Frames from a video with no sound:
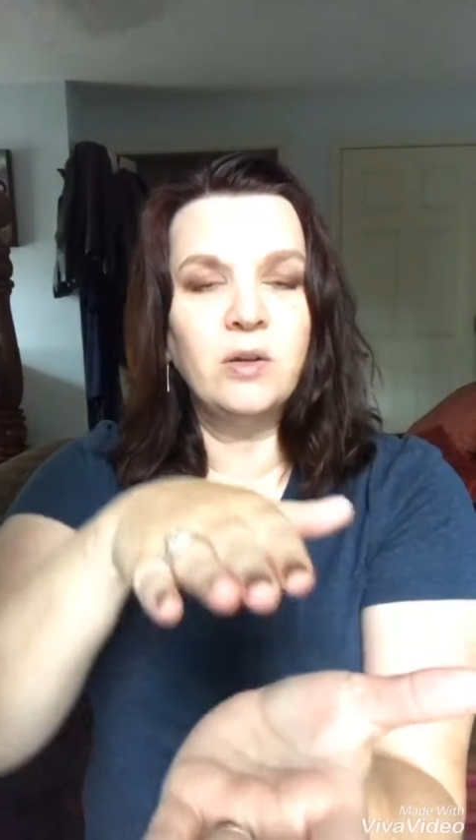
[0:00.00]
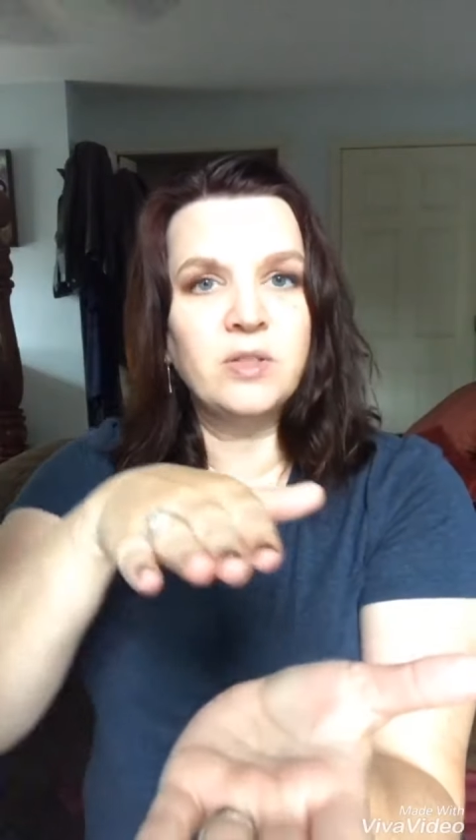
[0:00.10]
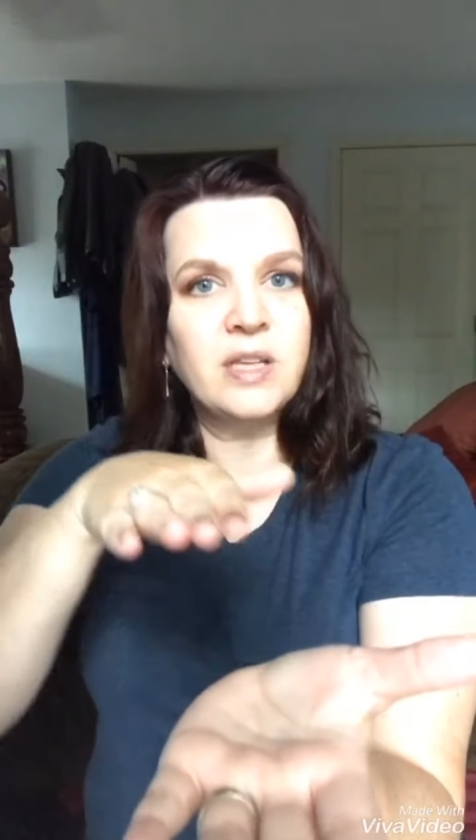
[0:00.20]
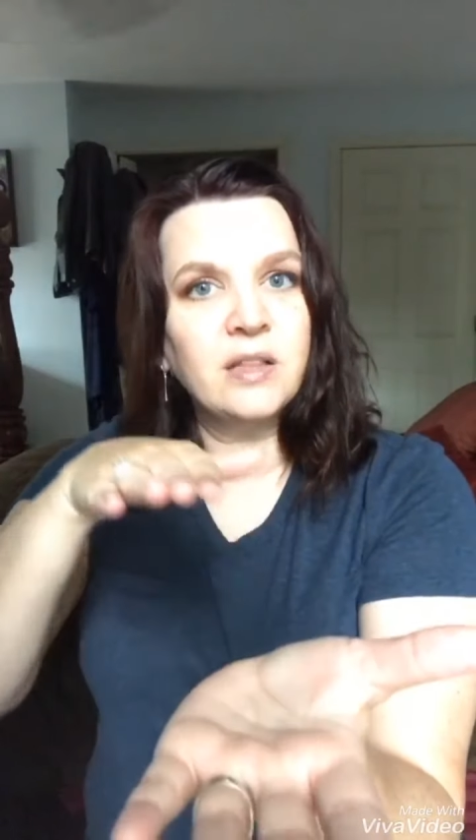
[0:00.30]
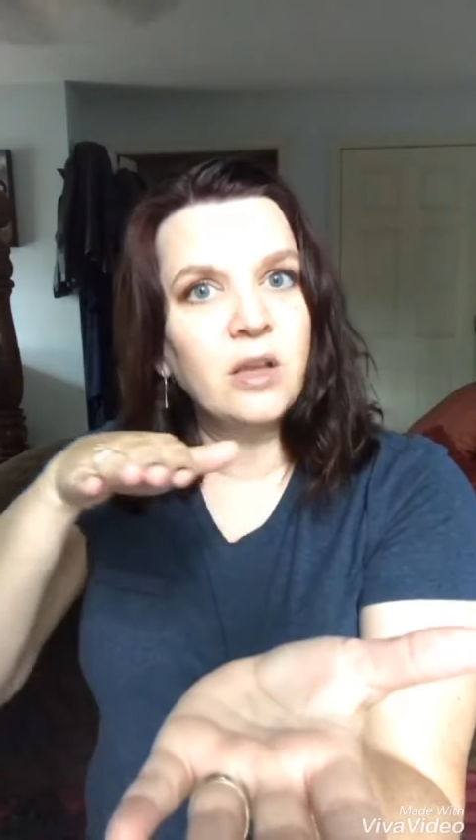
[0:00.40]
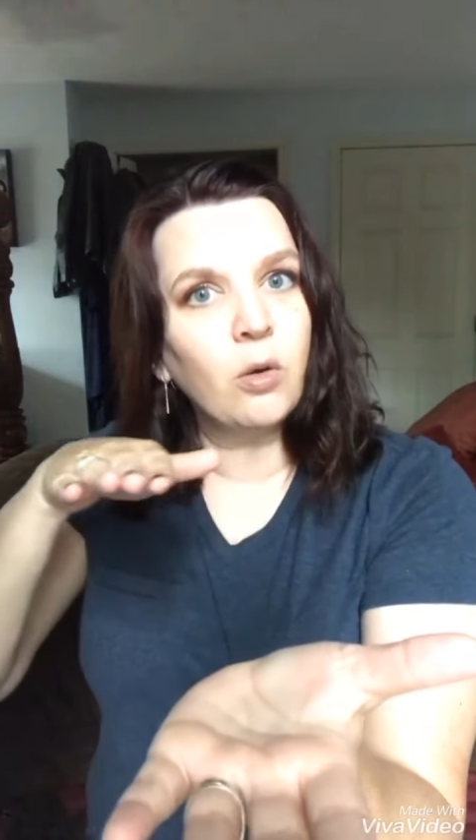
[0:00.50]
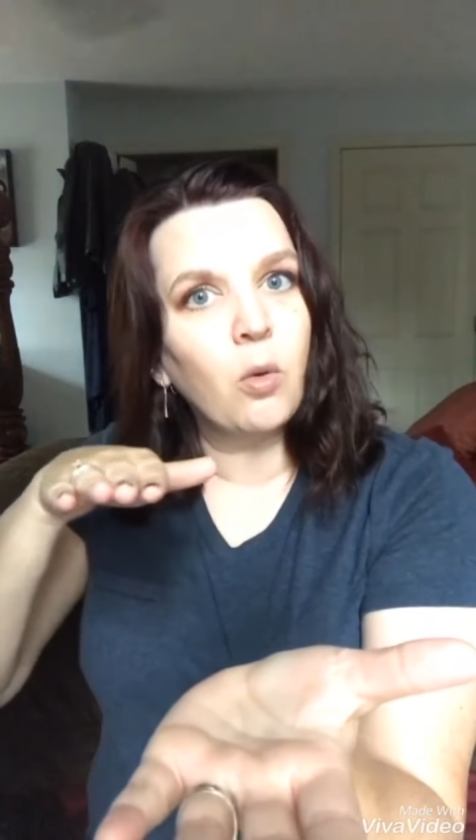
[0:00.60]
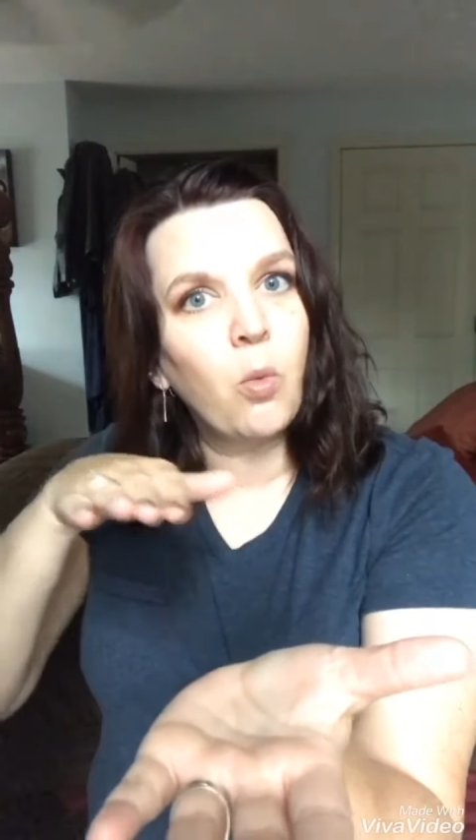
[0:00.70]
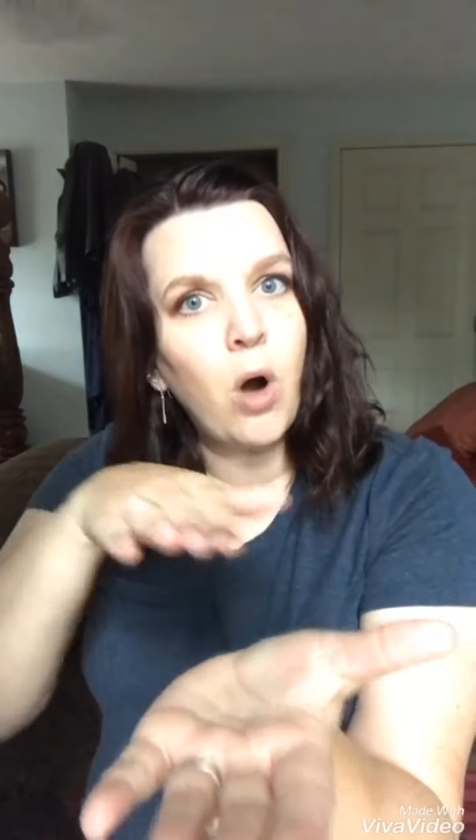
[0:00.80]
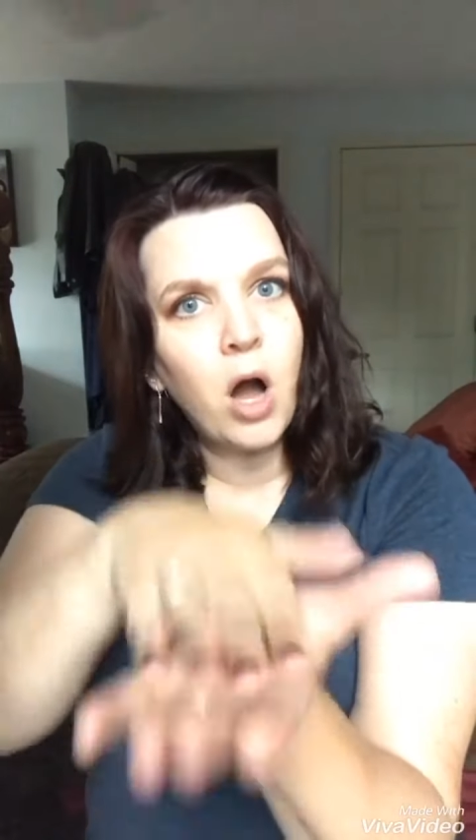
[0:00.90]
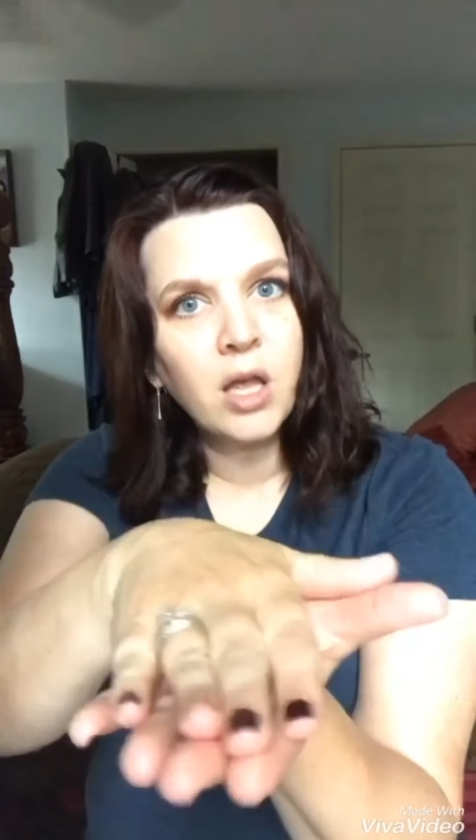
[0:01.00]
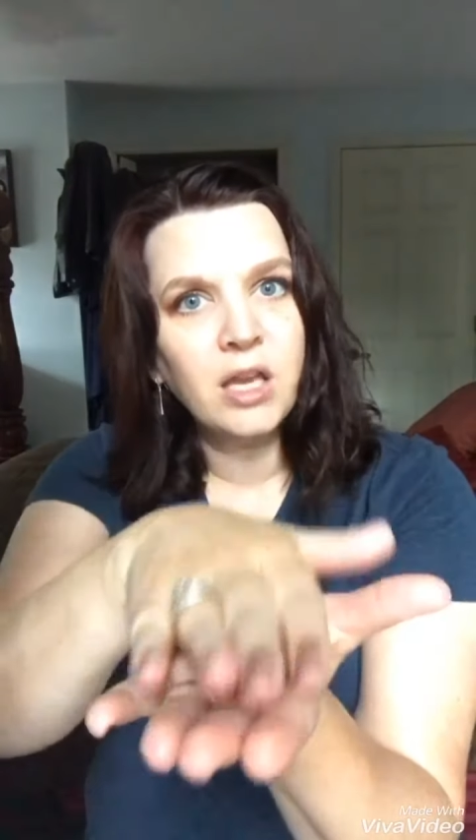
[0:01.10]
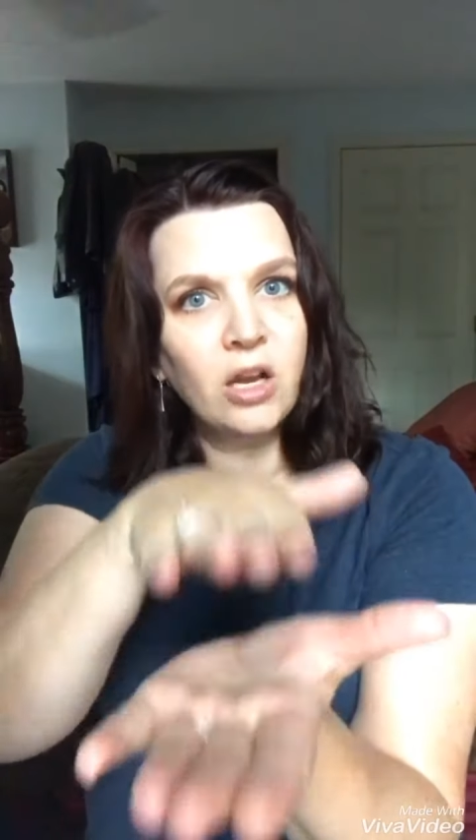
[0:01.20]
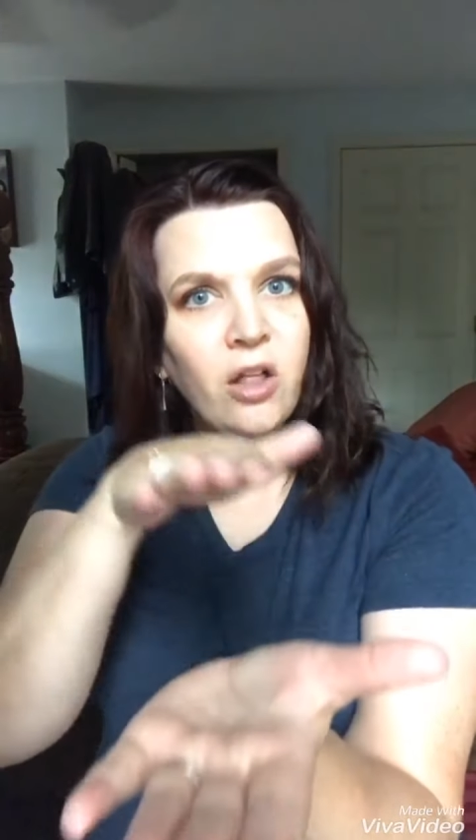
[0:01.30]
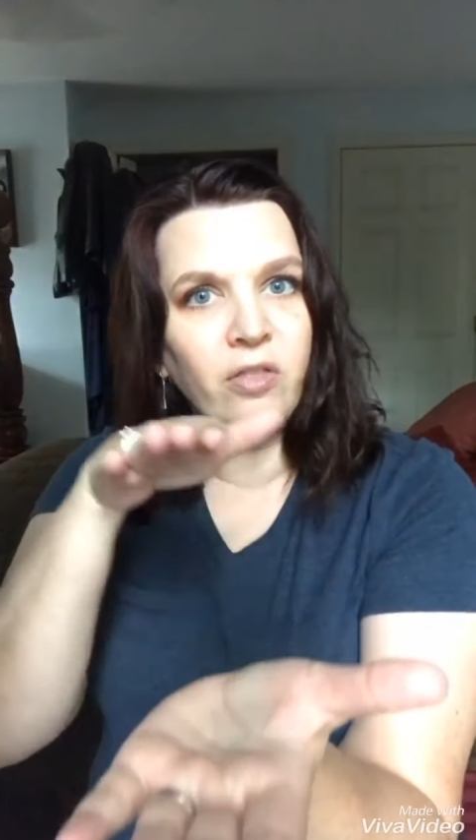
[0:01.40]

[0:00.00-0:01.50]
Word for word: It's like they were walking